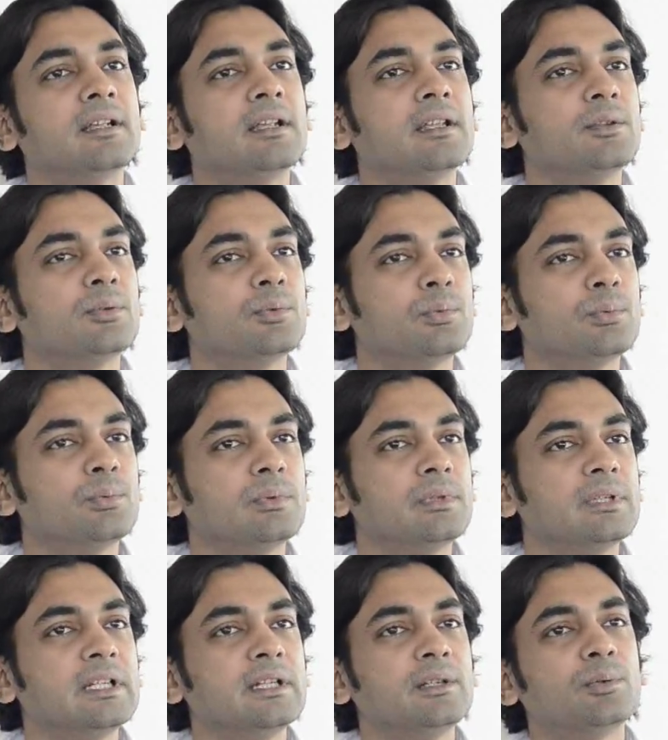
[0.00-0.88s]
You
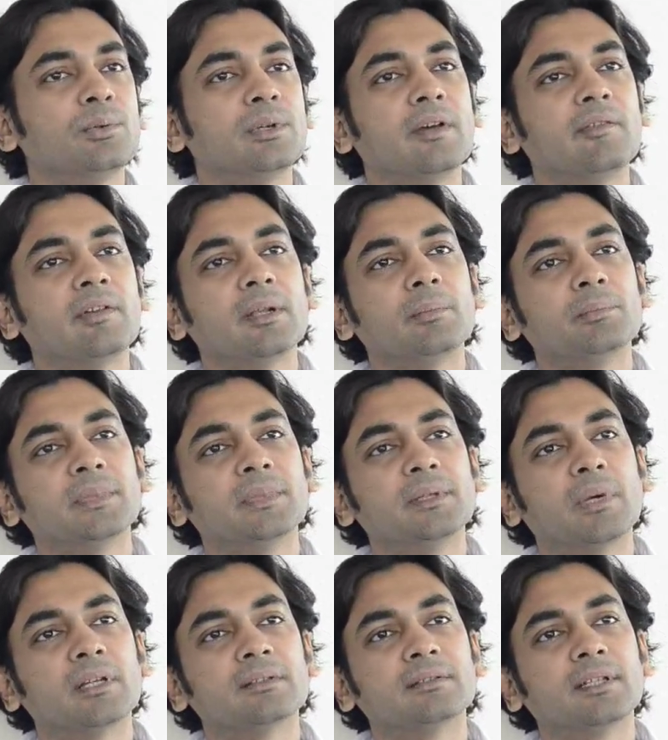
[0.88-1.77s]
need to develop the
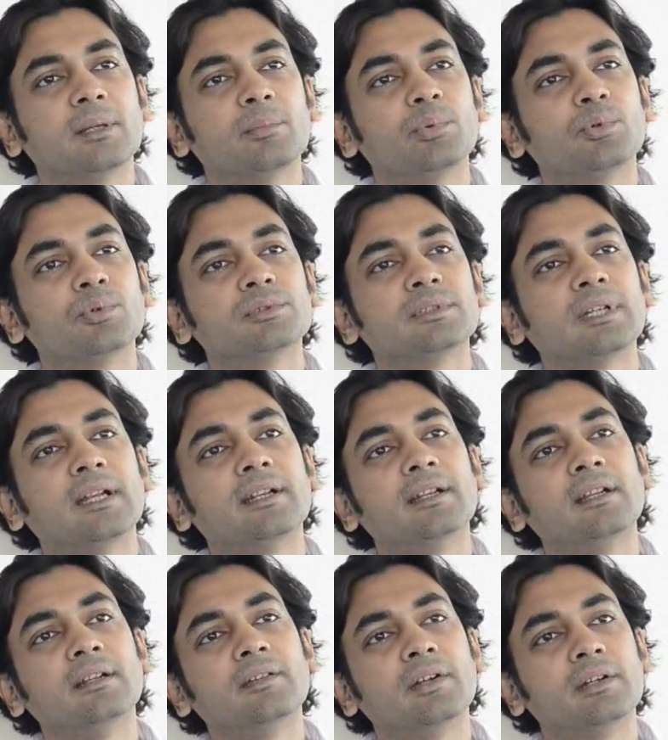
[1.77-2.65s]
bus depots, and
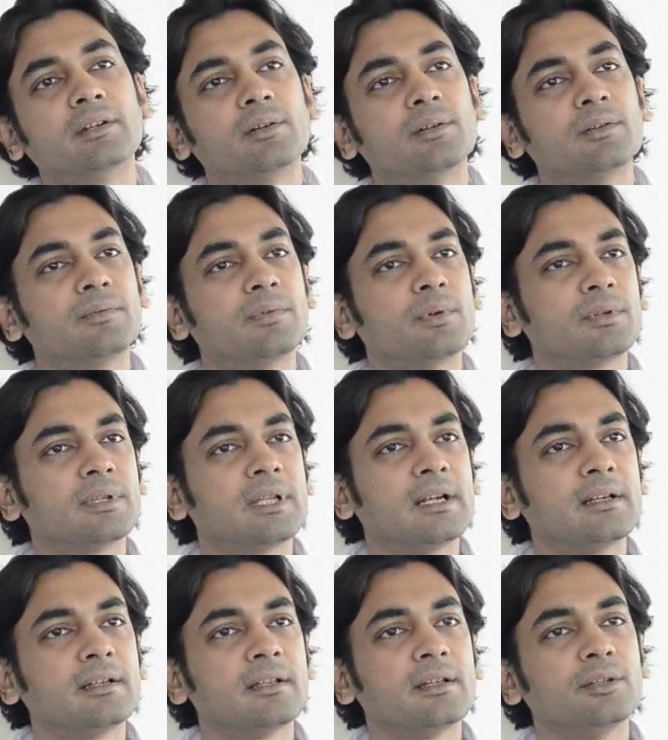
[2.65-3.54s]
in return for
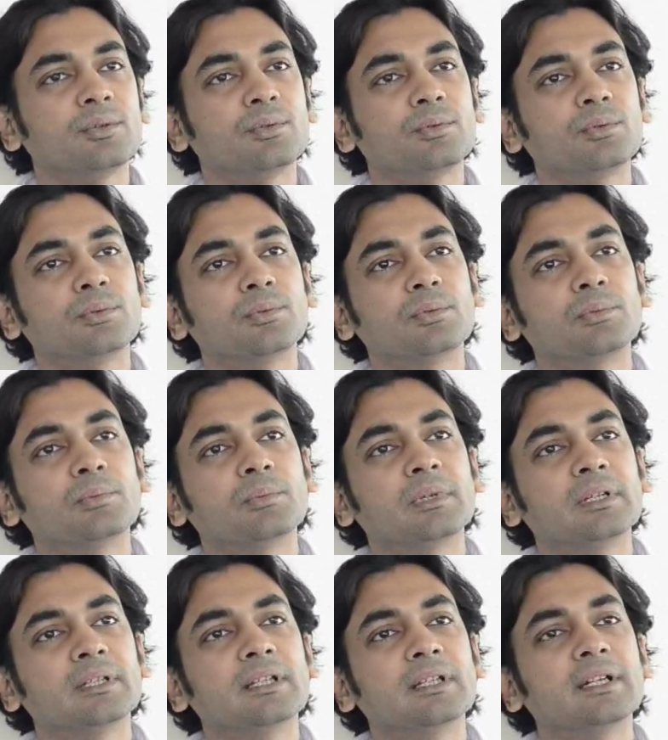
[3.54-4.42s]
that,
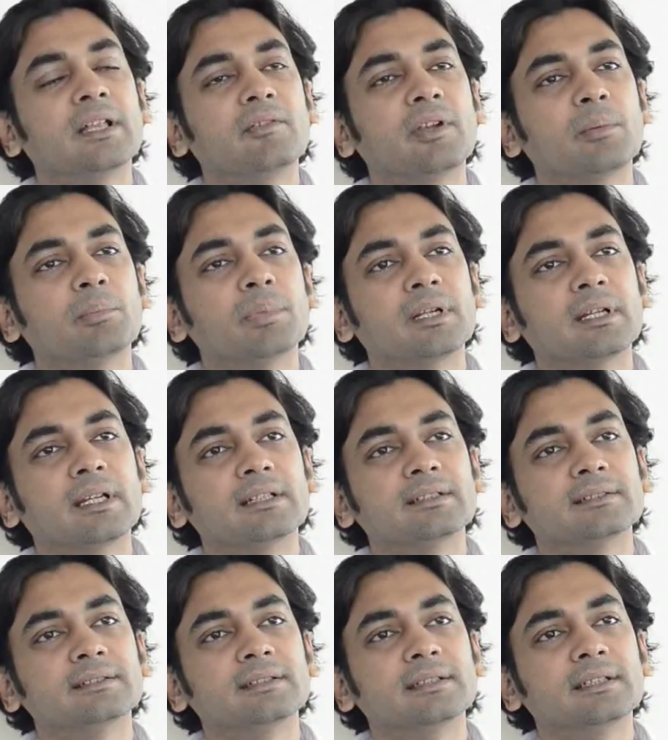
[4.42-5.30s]
the developer
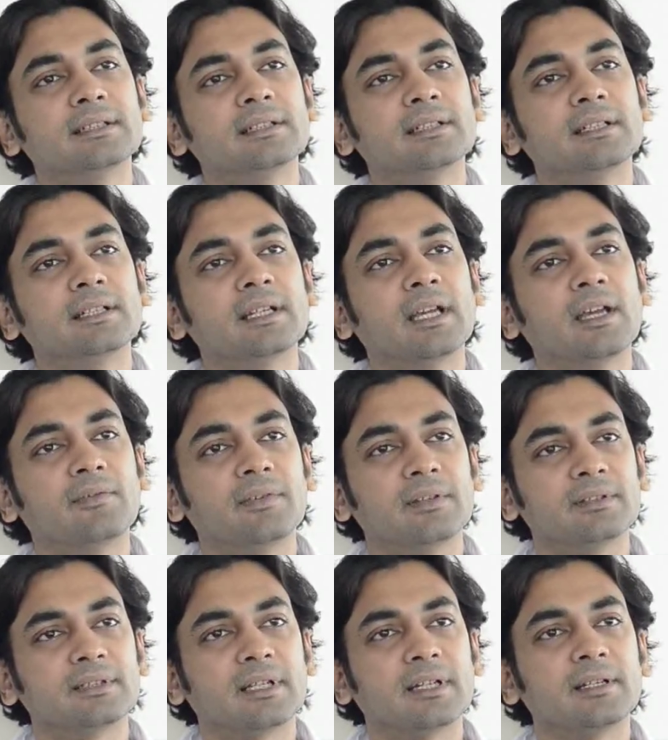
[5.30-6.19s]
gets the
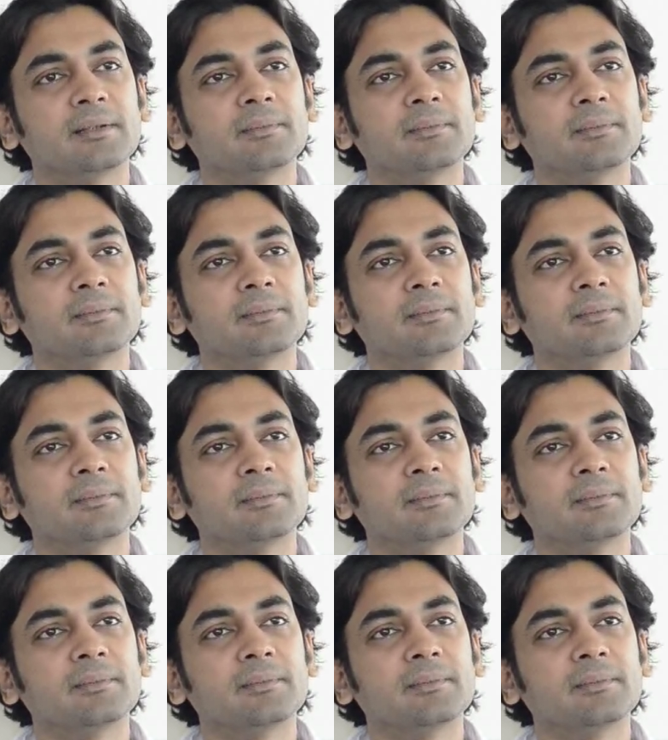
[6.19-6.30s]
FSI.